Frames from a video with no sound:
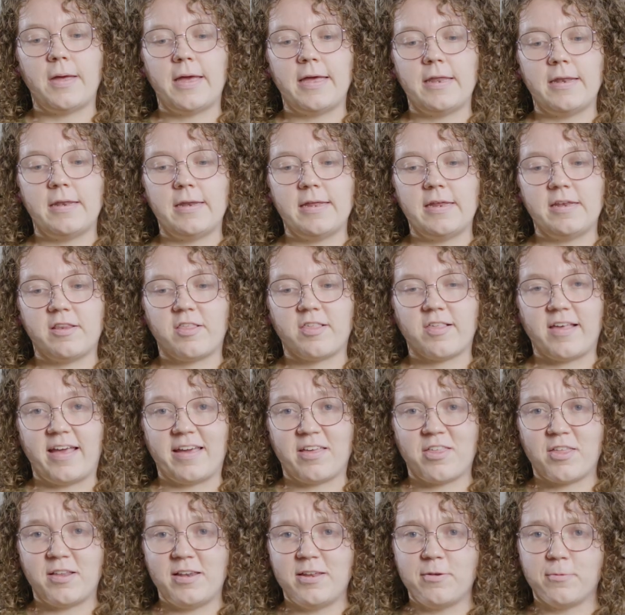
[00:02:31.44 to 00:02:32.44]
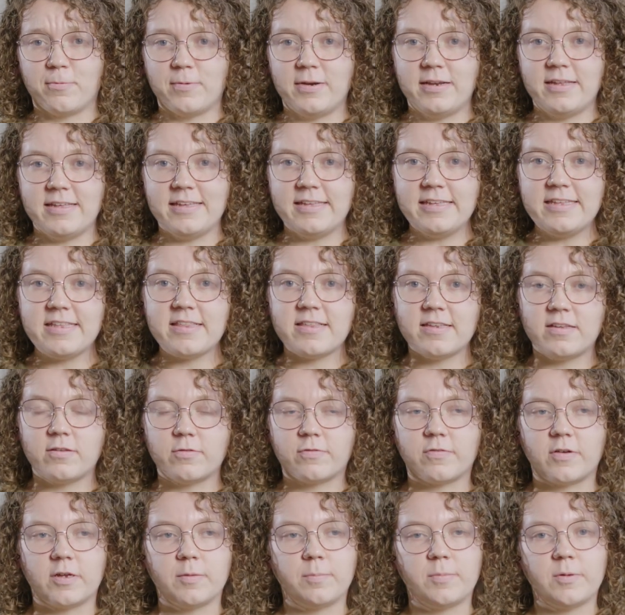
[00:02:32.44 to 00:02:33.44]
and it's actually really easy to
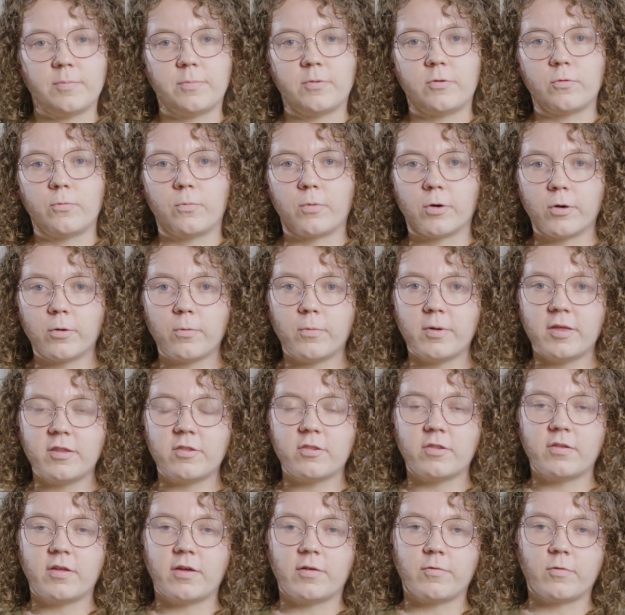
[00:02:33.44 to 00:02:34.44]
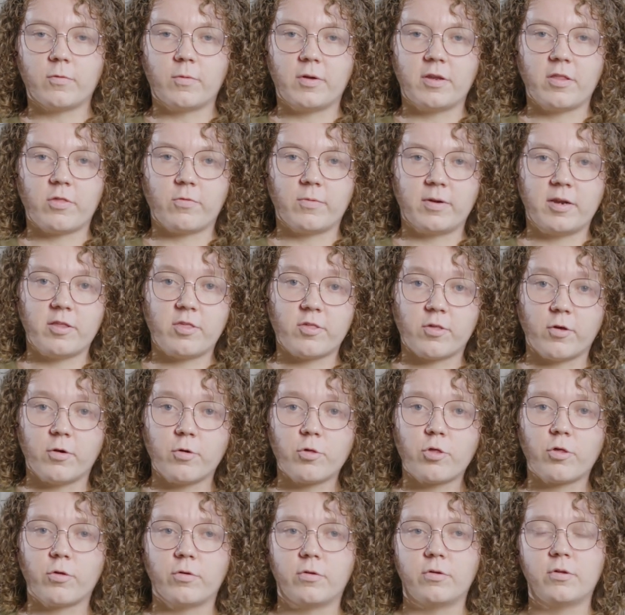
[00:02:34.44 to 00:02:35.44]
find people to work with. Everyone is really
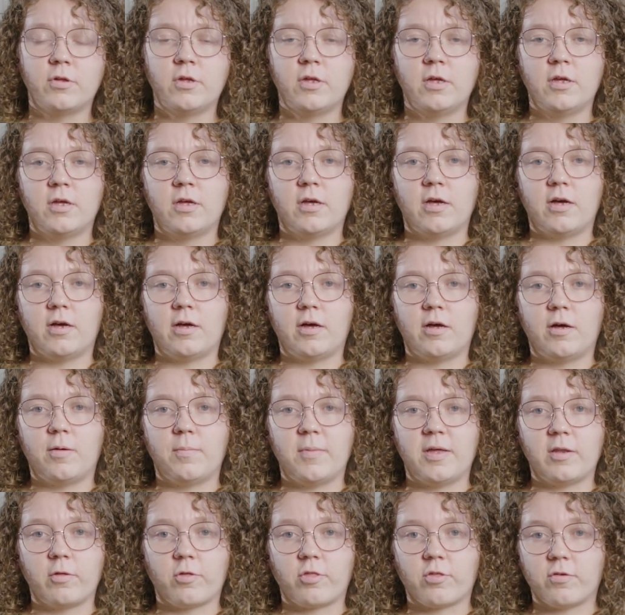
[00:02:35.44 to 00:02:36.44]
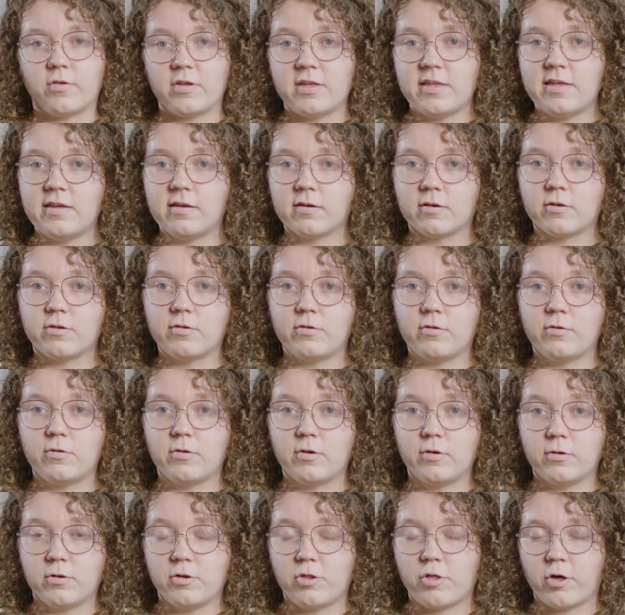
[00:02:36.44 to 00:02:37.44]
social um, and also eager to do a
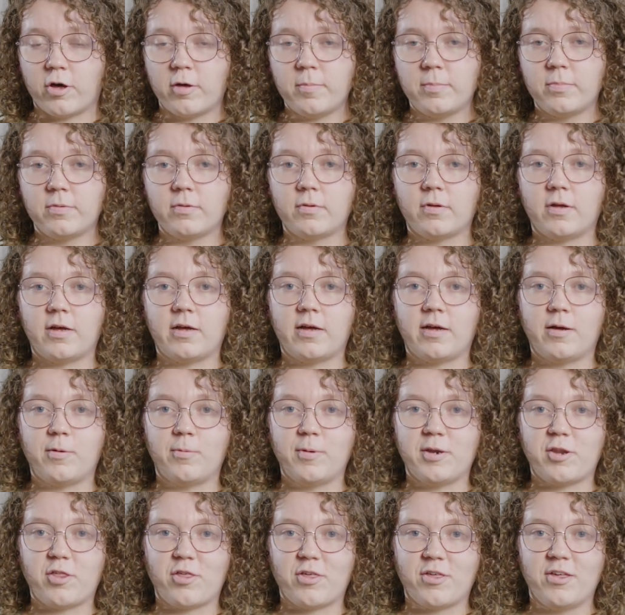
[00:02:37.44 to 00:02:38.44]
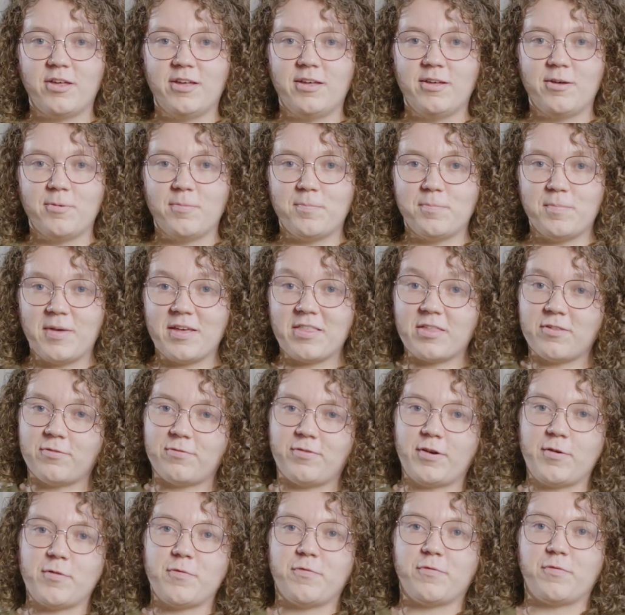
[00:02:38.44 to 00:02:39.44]
good job, uh, which makes it
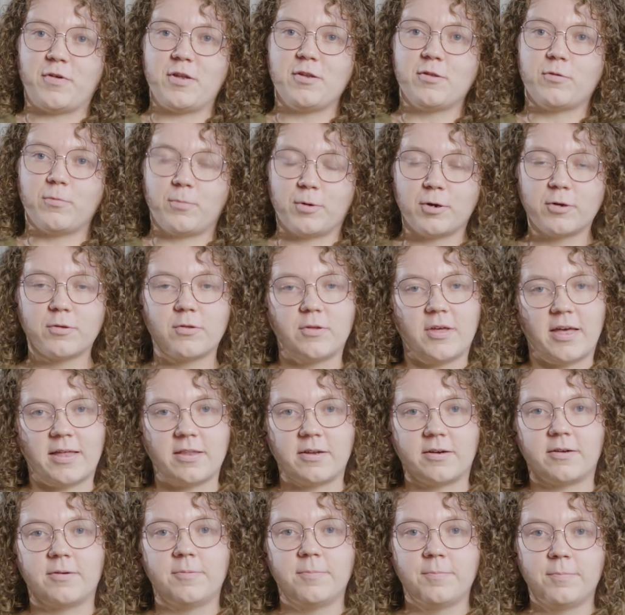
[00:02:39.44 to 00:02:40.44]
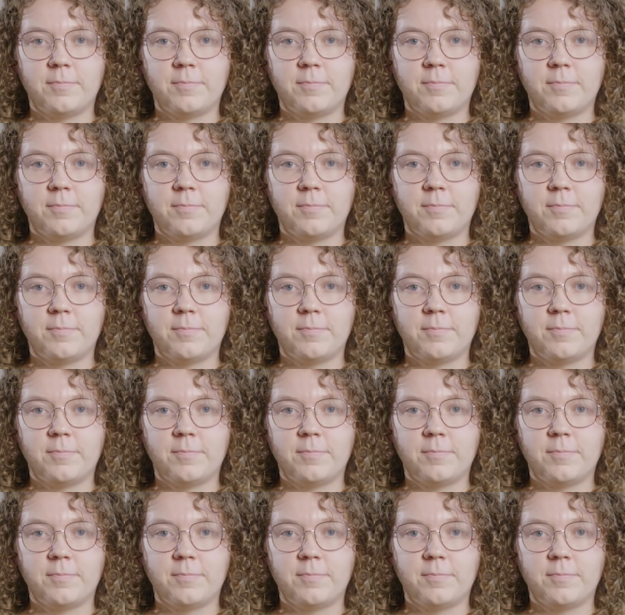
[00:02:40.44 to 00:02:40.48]
very fun to work together.